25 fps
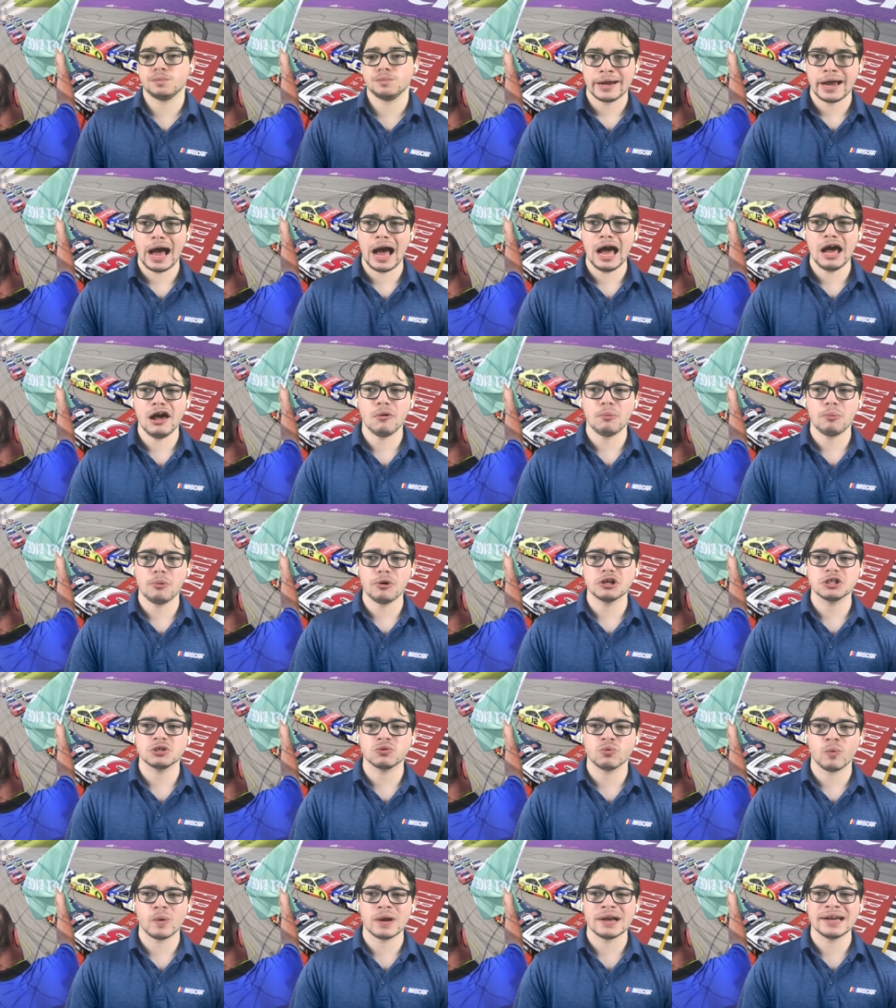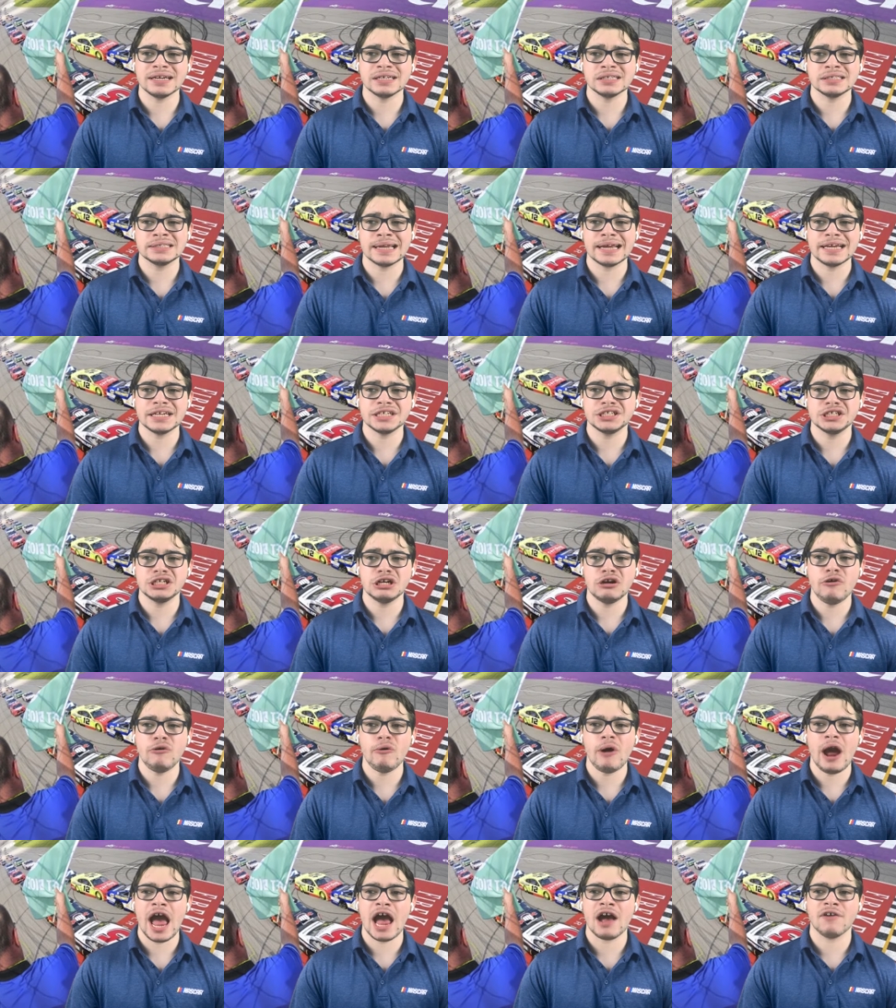Kyle Busch winning stage
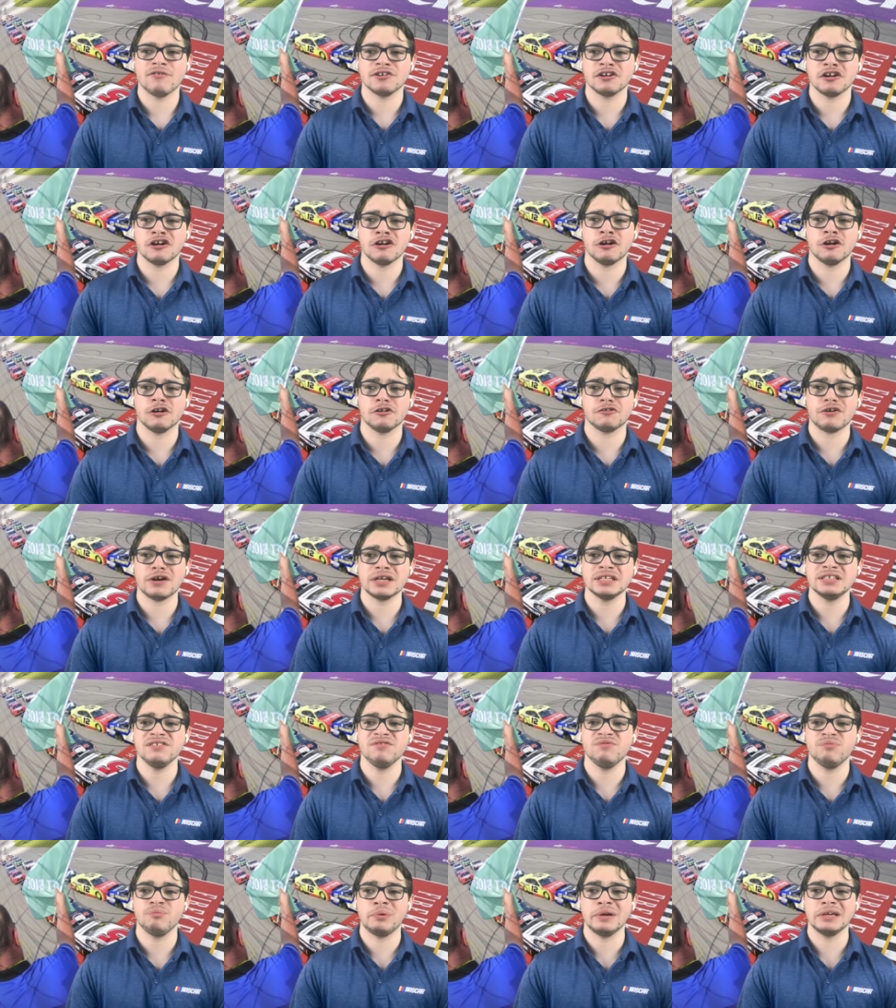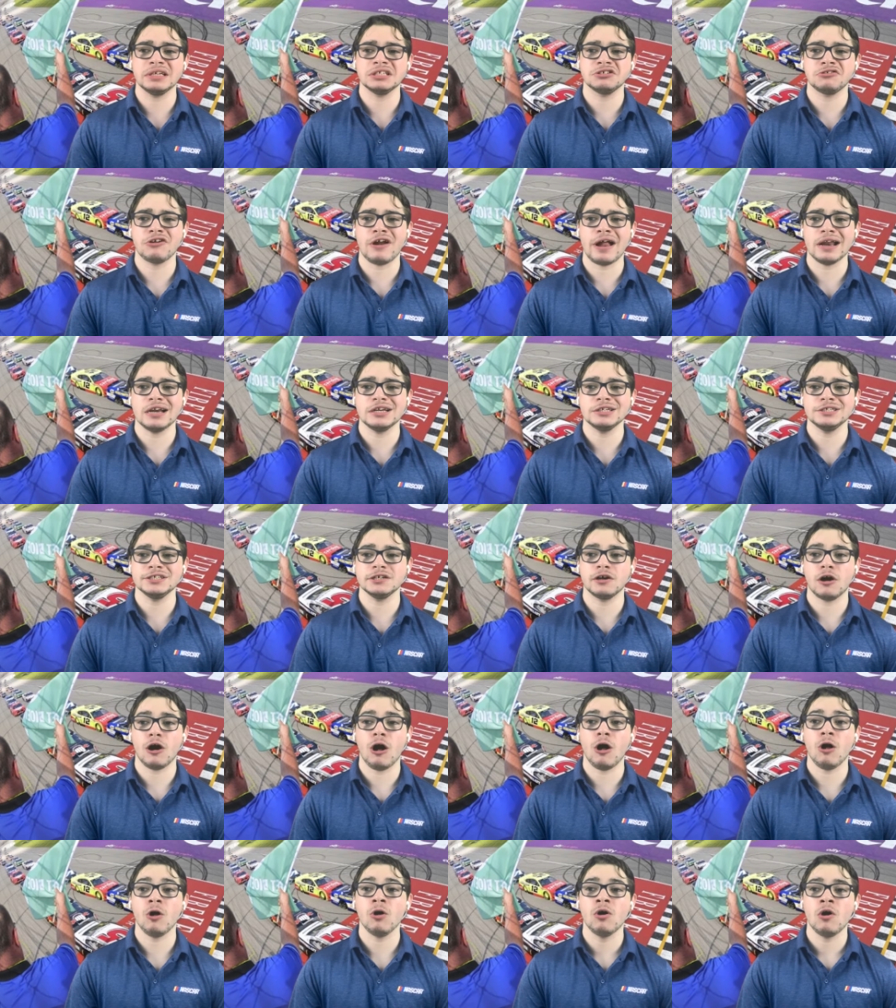2 after an aggressive pit strategy
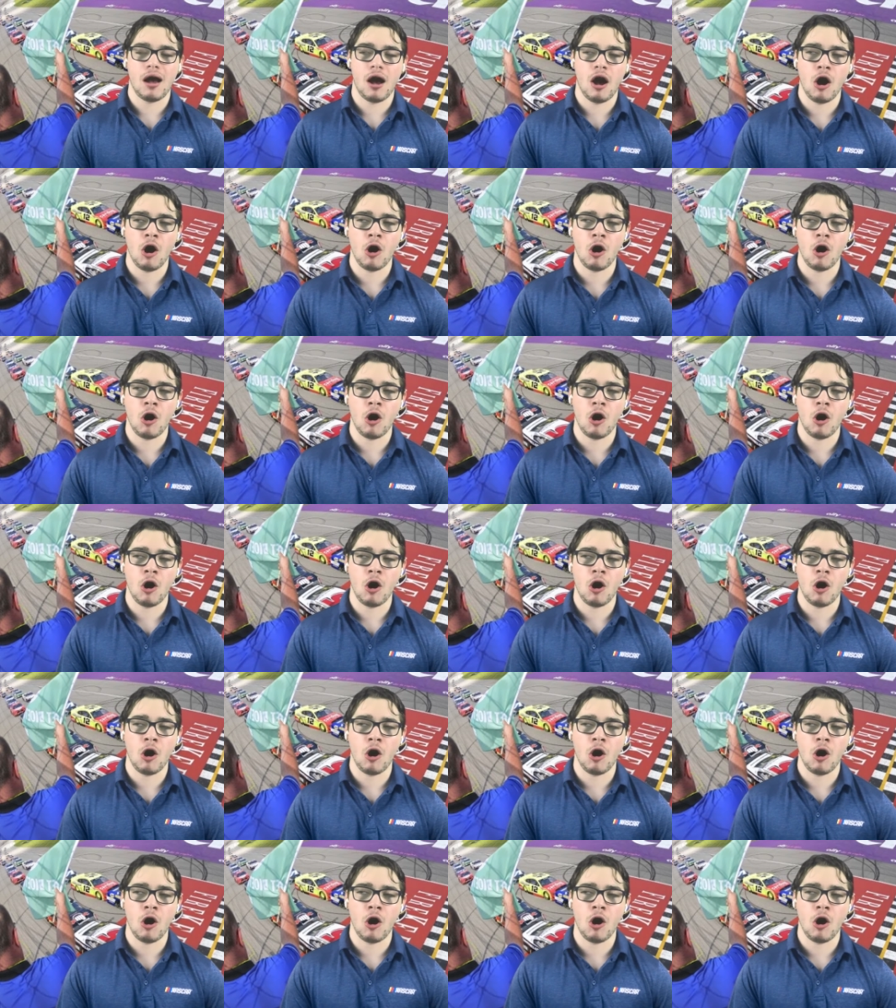call